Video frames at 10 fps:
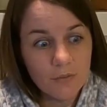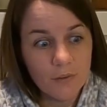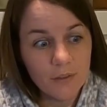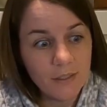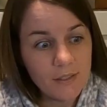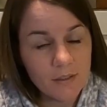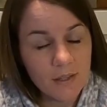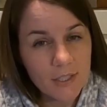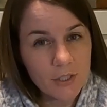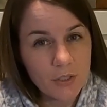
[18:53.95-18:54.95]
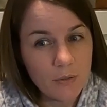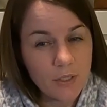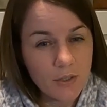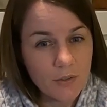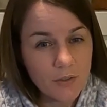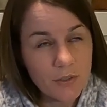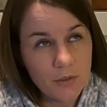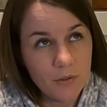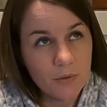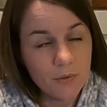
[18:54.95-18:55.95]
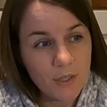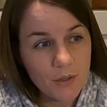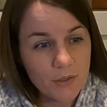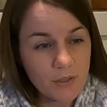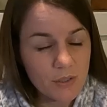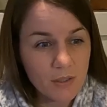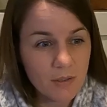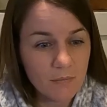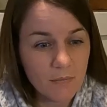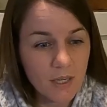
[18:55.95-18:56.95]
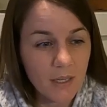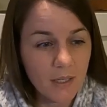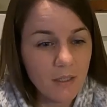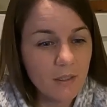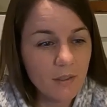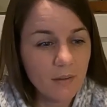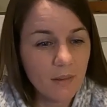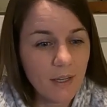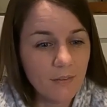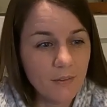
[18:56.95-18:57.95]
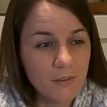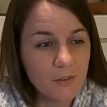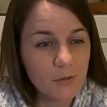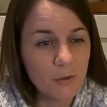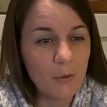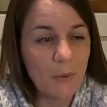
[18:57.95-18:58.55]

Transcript: for at least the last 2 years, 2 to 3 years, my life has